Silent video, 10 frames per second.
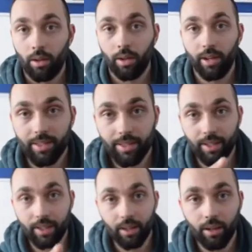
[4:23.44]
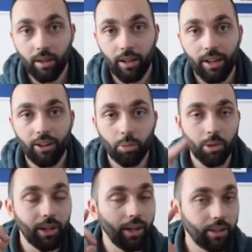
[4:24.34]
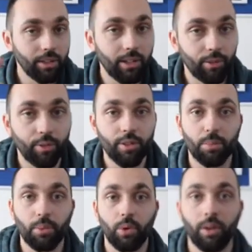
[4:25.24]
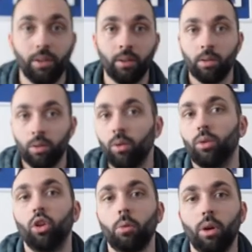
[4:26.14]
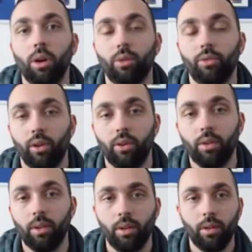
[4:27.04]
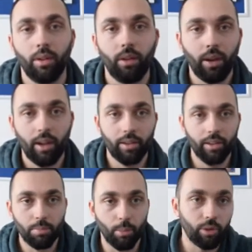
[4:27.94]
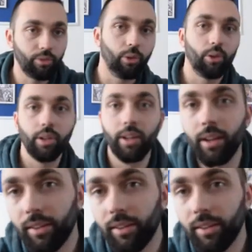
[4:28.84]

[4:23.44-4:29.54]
Let's see if we can hear the difference between no microphone and this microphone on here.